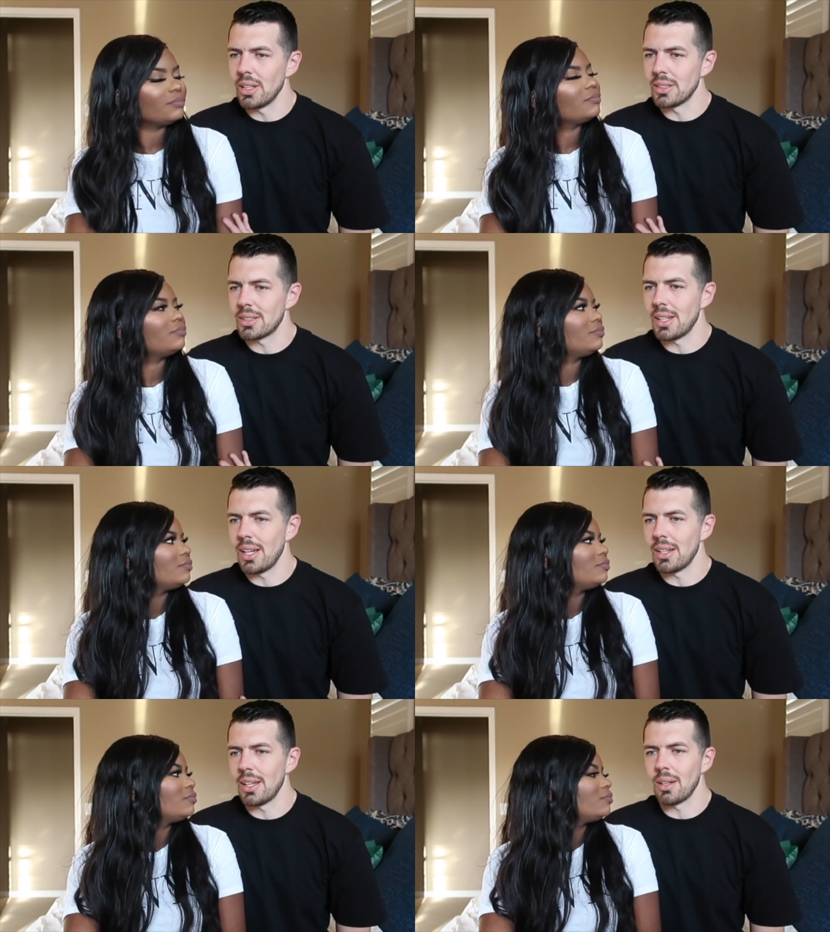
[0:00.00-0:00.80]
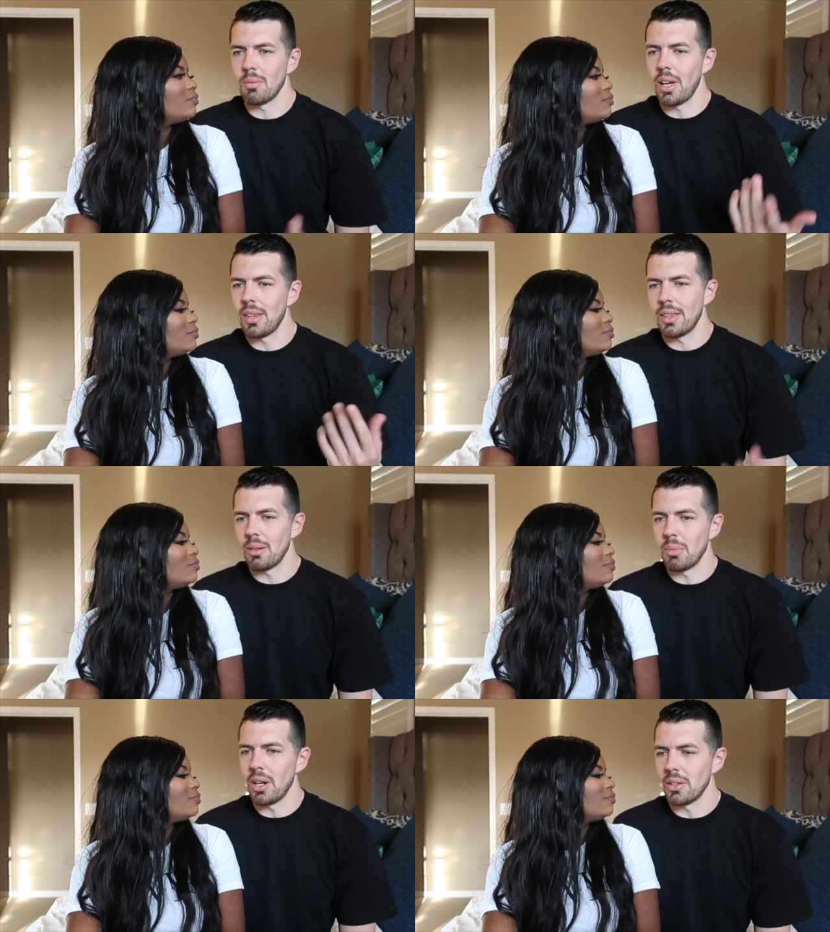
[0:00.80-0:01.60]
Speaker 1: It's that like I
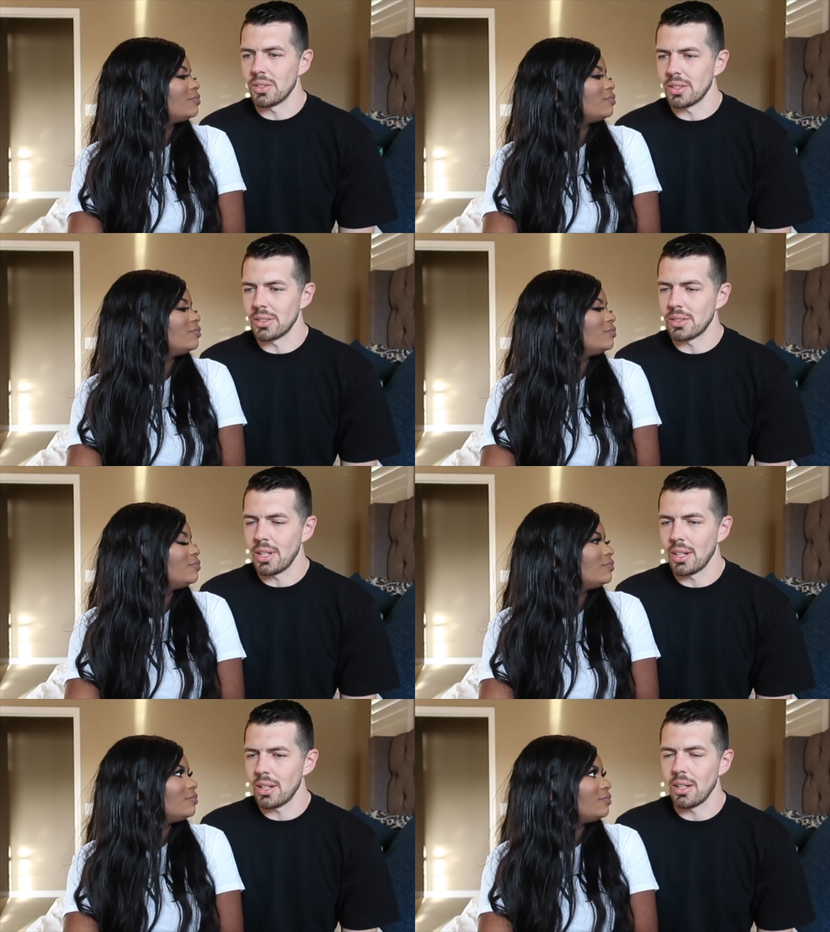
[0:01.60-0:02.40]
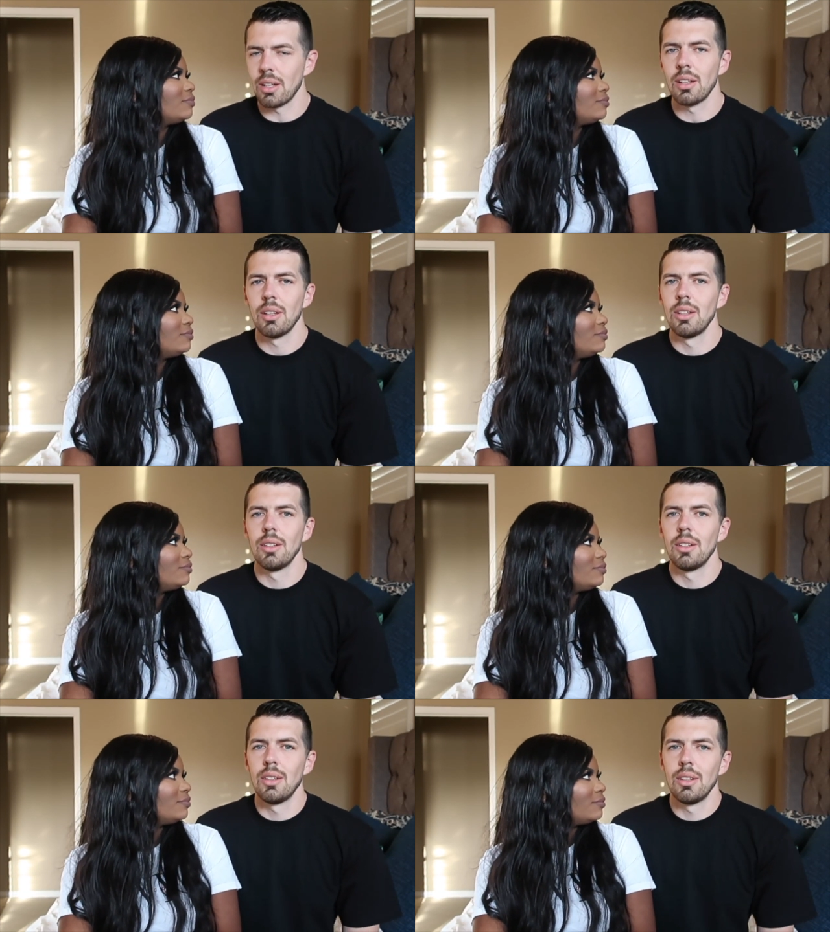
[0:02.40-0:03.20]
think marriage is like a
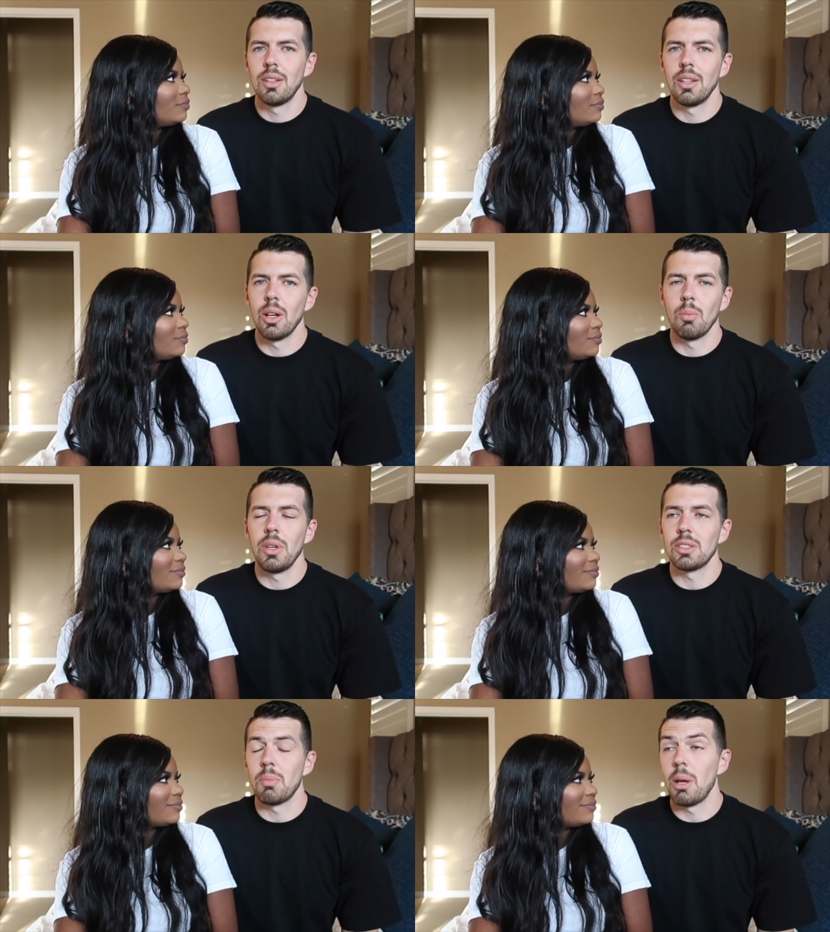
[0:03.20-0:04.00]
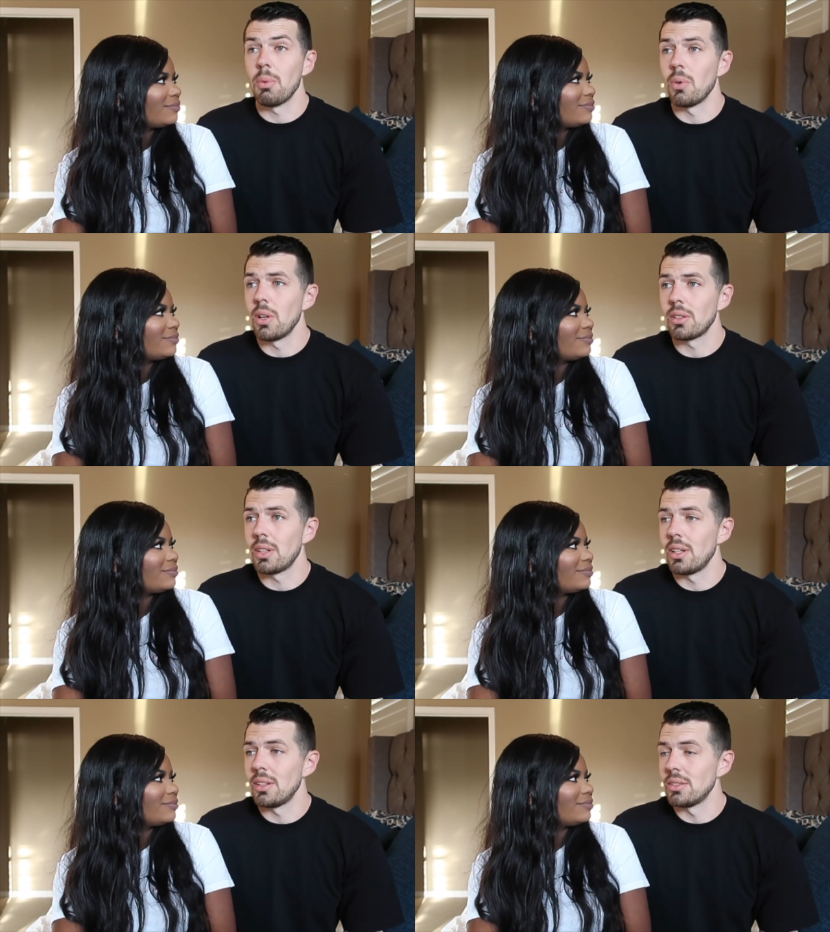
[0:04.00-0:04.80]
you know piece of paperwork
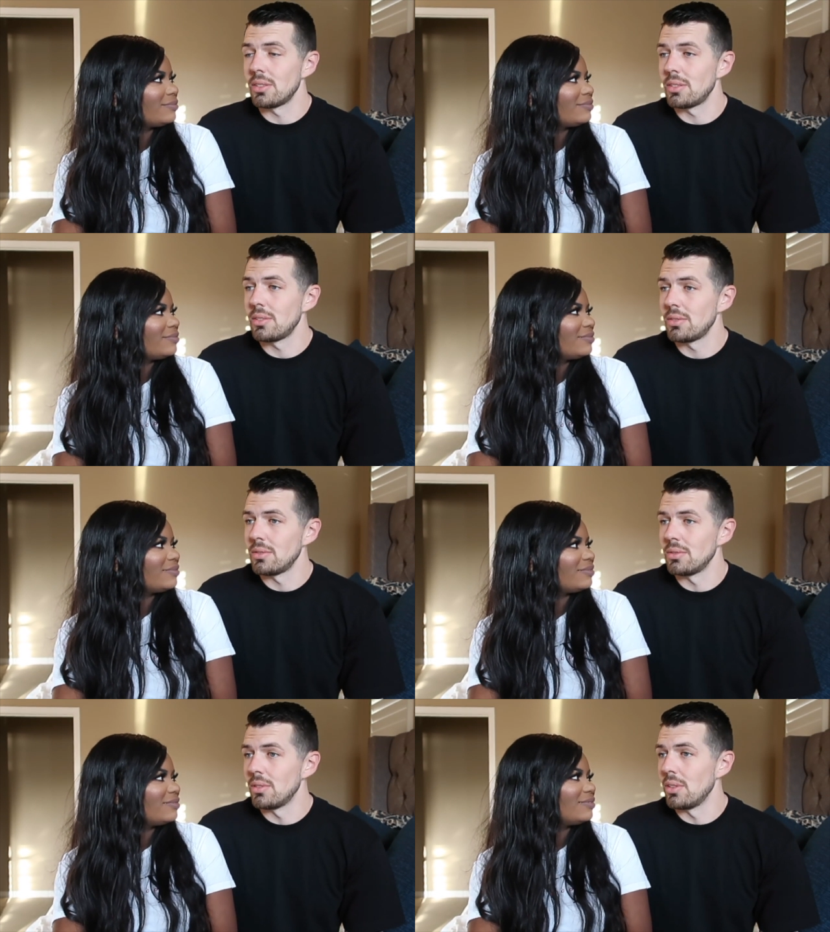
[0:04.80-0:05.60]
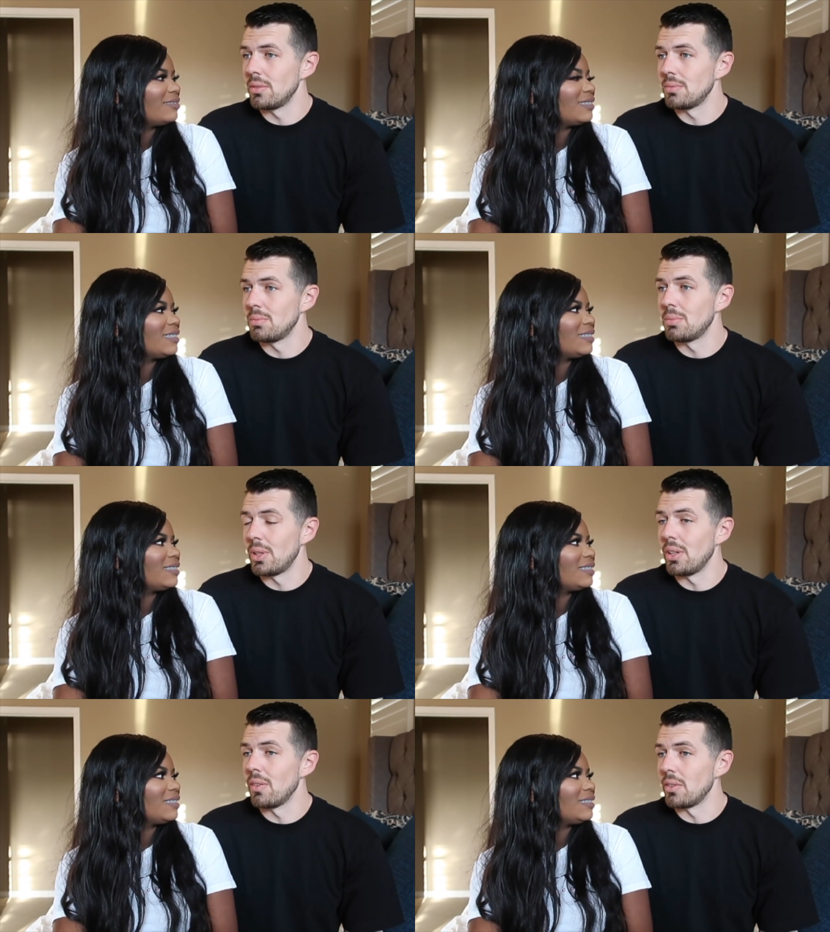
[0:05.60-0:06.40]
that is
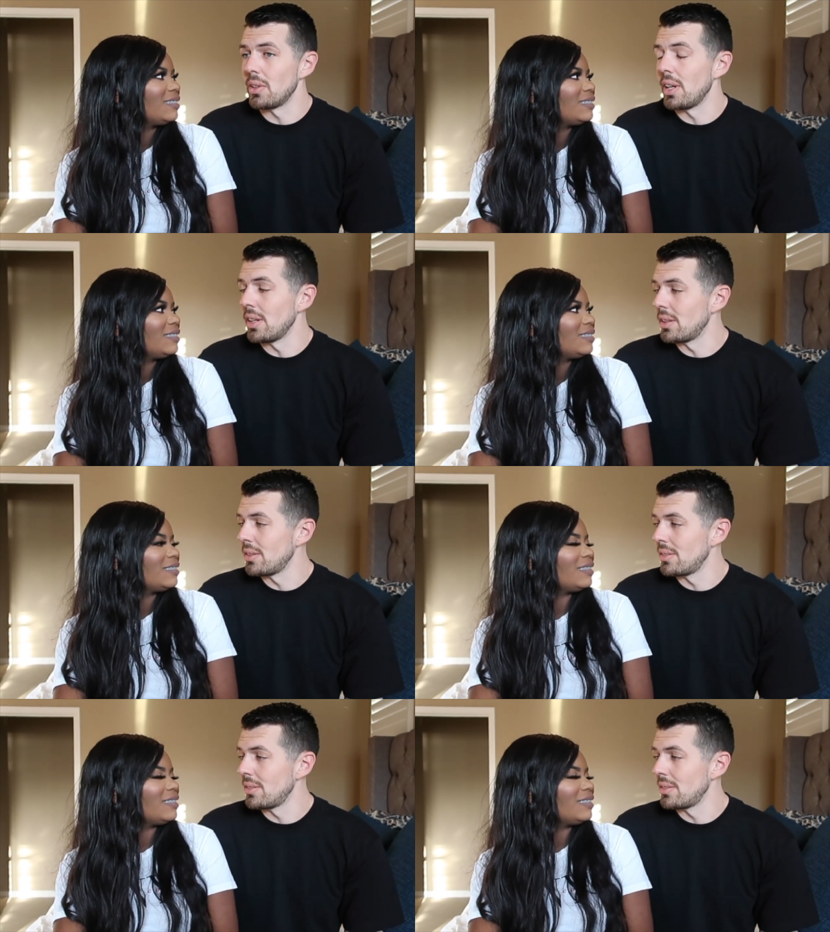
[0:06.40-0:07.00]
pretty overrated.